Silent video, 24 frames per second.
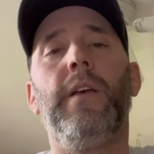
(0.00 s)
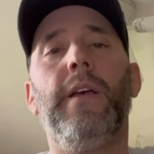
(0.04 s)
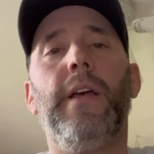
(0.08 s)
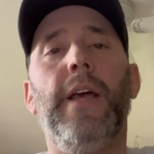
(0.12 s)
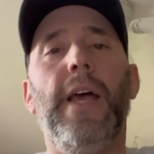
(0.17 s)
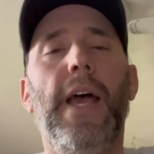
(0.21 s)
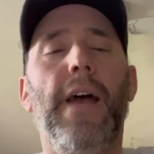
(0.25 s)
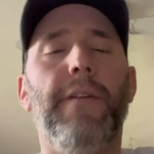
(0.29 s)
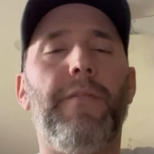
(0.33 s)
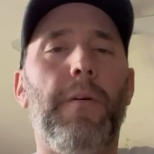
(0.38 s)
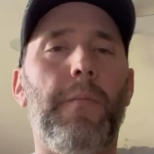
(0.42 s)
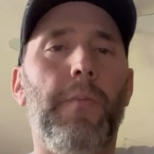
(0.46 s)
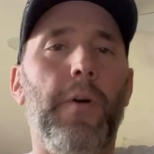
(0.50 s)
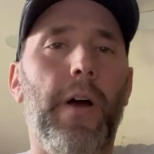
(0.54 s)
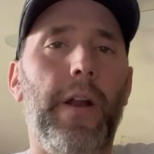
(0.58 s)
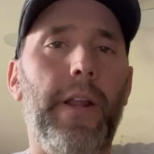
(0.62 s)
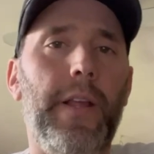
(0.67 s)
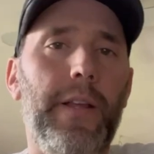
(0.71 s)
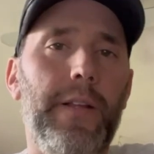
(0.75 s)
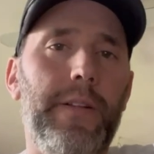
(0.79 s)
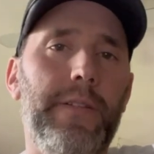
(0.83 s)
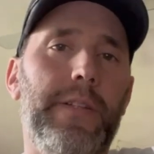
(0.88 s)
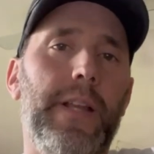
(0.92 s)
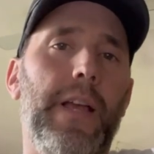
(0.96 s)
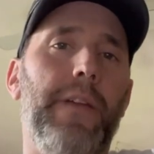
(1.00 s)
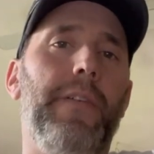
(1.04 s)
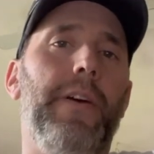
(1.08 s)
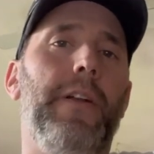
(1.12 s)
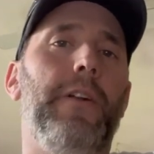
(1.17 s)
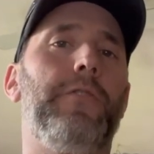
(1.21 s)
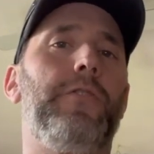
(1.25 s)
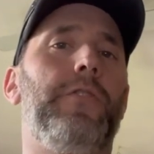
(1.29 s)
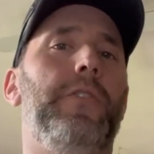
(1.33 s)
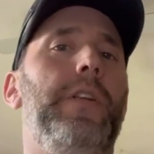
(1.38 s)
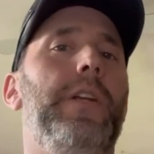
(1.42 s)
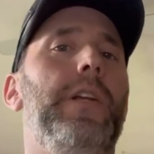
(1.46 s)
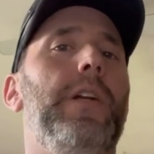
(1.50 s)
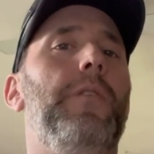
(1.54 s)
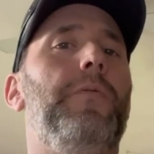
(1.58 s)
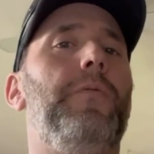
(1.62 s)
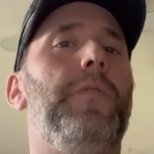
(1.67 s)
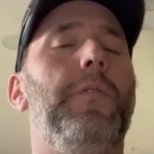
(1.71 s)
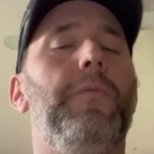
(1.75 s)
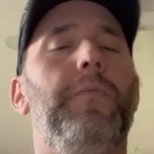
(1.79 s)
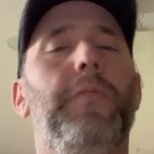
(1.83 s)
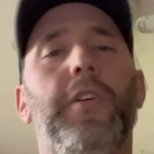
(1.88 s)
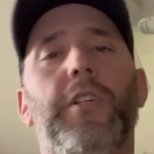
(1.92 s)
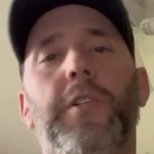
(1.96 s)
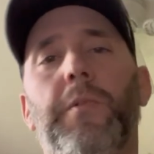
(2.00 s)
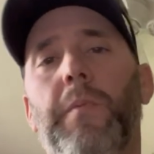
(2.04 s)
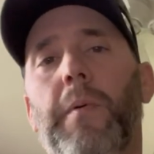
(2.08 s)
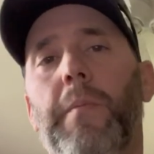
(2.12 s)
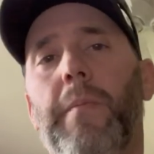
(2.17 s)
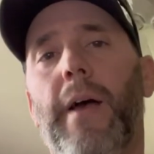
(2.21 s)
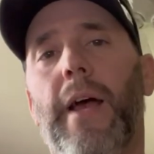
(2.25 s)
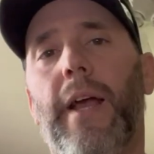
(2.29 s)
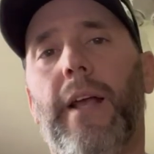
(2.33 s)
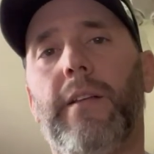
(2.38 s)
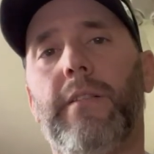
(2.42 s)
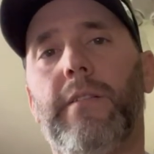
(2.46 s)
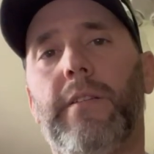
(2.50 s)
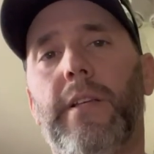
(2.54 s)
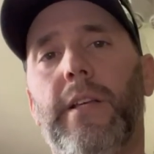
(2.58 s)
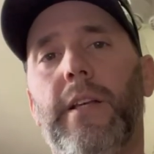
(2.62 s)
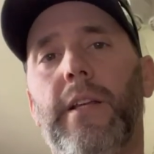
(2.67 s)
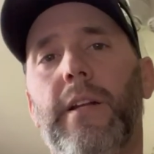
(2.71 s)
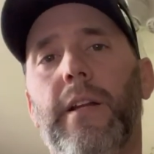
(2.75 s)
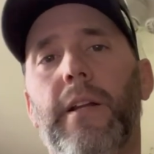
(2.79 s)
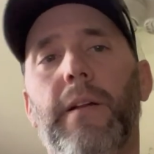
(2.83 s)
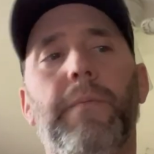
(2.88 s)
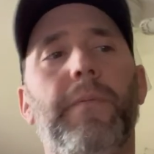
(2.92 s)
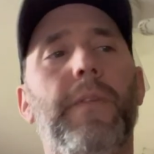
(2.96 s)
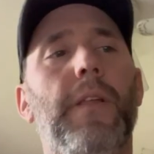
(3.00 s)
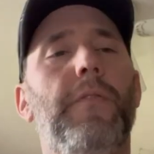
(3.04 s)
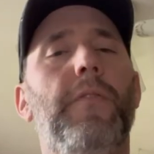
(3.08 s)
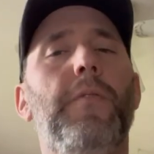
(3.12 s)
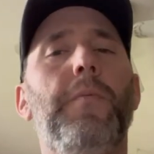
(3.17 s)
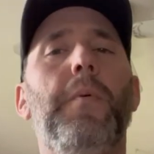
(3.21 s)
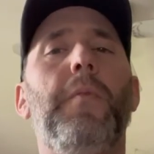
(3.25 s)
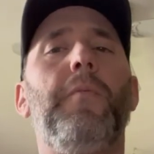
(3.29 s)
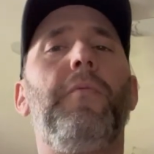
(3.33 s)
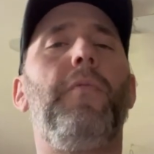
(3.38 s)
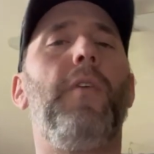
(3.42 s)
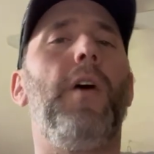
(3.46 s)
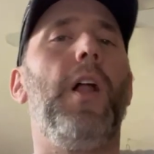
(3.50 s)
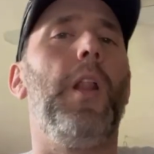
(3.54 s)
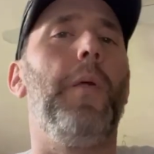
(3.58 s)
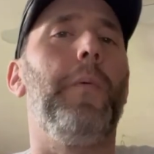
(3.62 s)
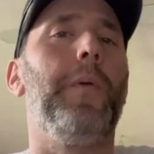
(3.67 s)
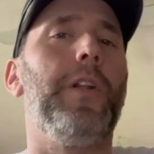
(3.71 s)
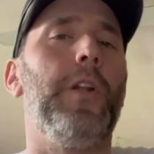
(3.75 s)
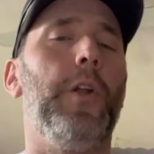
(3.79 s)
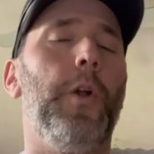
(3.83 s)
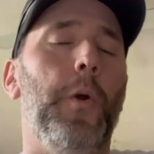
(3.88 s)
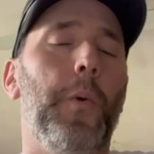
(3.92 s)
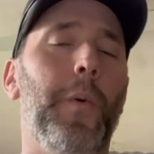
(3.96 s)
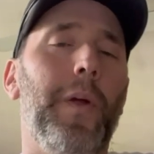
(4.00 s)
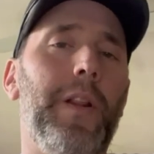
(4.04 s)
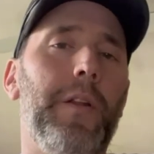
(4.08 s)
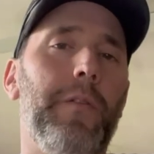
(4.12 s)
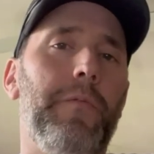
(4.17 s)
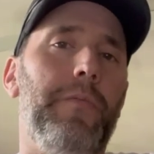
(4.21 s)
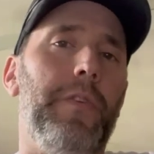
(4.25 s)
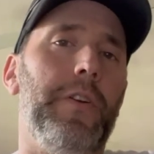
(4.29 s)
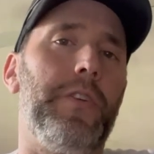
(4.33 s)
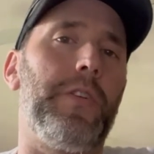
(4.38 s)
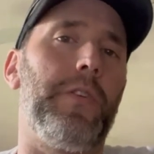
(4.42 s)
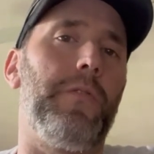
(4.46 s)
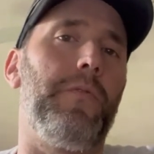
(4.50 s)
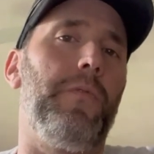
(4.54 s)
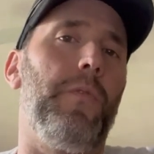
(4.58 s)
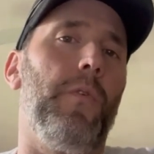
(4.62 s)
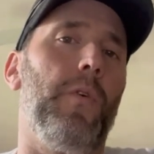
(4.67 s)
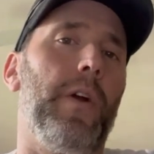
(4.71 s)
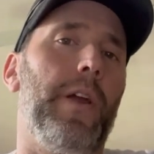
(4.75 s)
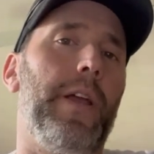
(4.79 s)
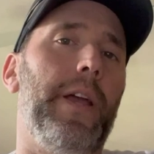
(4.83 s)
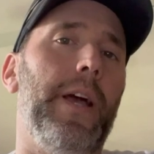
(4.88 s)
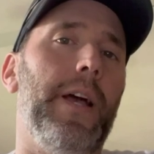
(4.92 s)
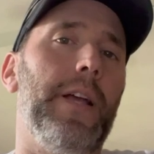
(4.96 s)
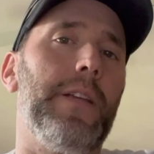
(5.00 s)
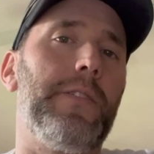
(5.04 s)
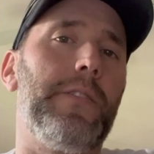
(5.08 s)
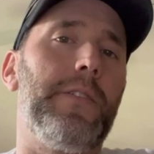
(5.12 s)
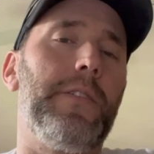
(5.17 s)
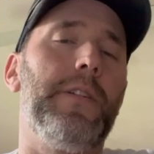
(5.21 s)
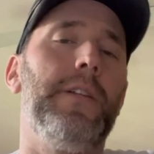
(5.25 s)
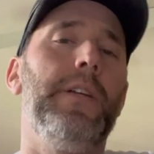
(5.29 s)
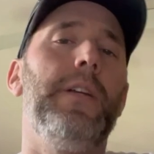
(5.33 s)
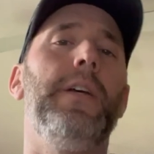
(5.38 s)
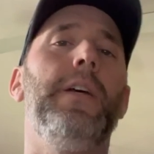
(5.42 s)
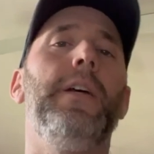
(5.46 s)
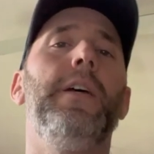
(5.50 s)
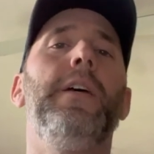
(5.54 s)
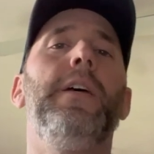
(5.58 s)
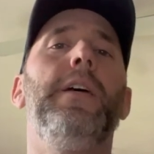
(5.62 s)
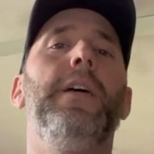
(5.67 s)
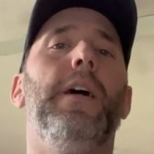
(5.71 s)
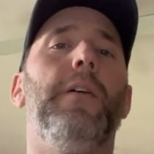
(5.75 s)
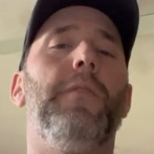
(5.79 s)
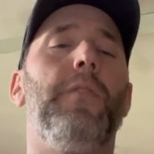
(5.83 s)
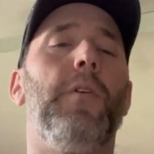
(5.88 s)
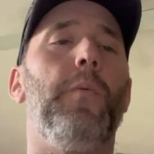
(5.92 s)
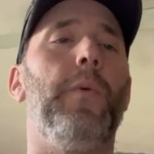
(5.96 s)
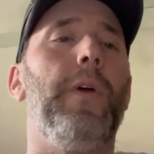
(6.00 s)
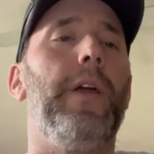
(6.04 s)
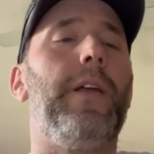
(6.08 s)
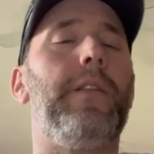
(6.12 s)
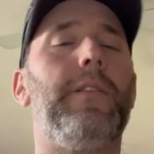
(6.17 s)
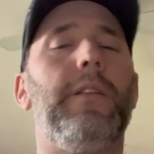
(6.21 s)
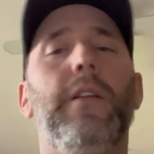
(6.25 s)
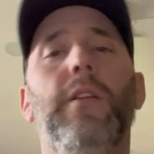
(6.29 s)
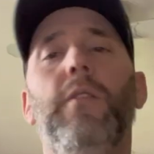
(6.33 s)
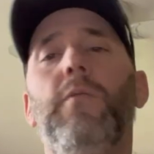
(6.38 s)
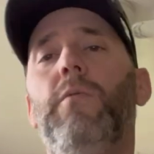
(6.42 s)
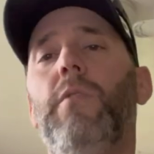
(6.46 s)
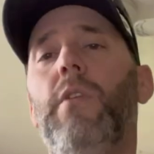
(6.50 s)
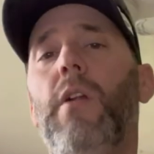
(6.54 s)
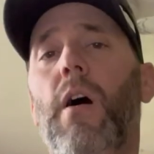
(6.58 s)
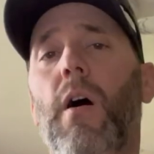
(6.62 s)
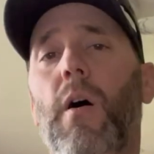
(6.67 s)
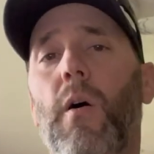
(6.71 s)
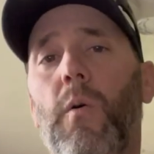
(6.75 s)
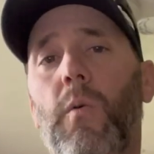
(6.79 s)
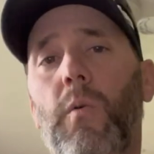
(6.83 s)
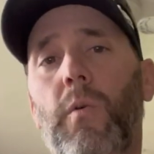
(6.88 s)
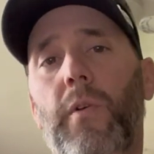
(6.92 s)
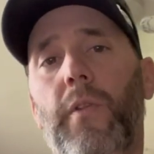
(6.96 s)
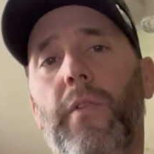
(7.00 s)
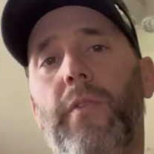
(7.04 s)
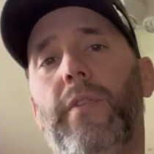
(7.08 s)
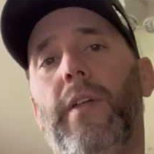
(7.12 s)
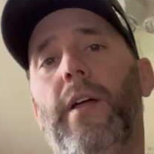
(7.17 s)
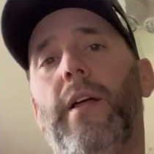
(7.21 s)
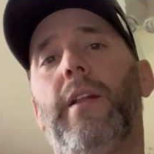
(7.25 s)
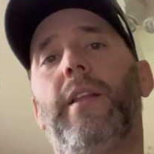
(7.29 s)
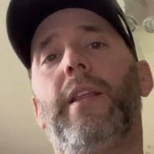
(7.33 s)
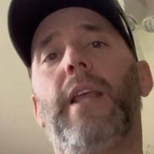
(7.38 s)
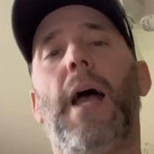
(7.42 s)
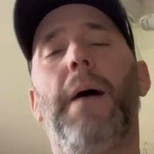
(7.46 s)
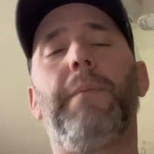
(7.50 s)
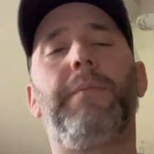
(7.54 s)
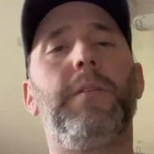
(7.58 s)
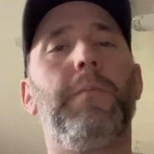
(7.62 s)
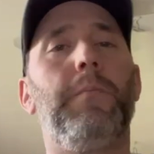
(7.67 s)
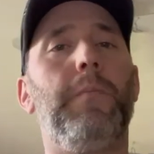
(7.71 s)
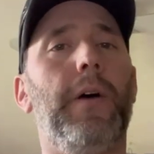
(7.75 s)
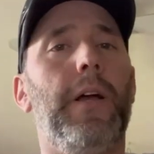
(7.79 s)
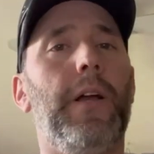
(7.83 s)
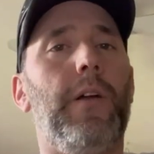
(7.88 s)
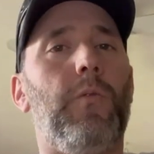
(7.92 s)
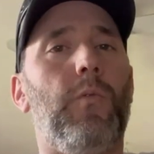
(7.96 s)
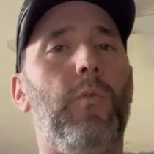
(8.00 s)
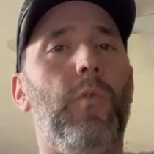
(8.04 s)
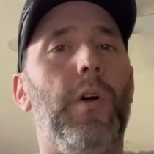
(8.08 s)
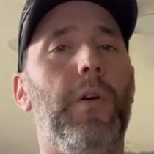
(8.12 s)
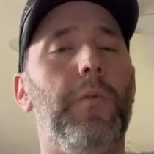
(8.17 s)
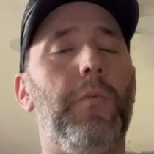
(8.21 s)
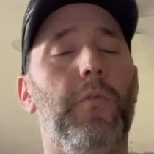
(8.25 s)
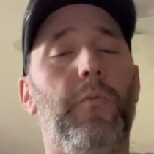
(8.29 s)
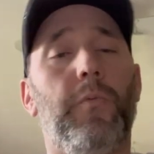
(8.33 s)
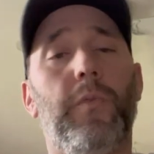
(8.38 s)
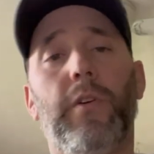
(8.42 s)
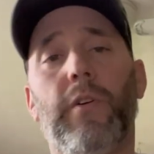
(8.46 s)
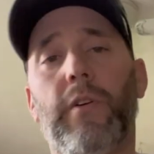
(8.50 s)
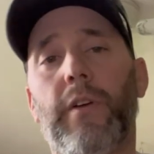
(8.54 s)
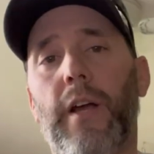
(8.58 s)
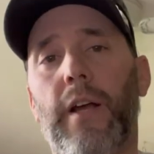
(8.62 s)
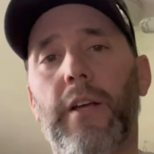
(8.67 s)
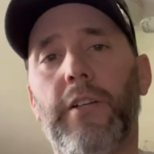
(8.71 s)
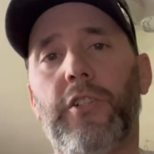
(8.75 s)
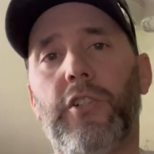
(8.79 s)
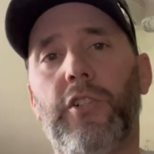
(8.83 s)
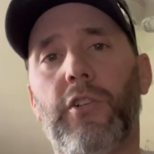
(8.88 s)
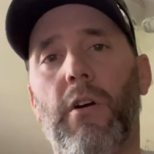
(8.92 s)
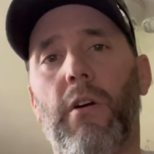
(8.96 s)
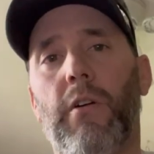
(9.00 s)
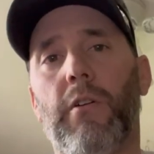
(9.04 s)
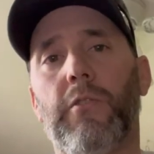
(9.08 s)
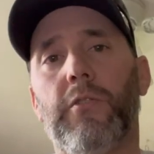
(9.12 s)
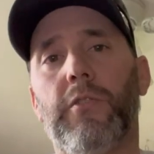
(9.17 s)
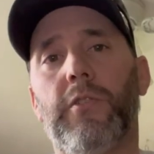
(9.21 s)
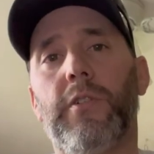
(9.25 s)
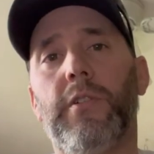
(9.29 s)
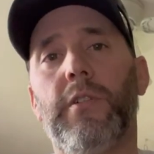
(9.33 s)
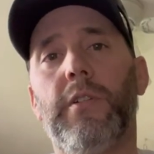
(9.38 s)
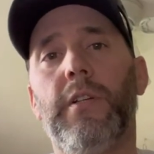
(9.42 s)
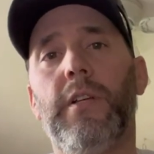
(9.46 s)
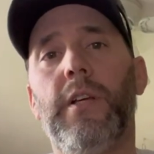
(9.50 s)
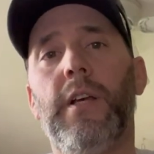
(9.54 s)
Hey everybody, Dave Anderson here from the Fisherman magazine, and if you've been following the New England fishing forecast every week, then you know that Captain Mike Roy with Real Cash Charters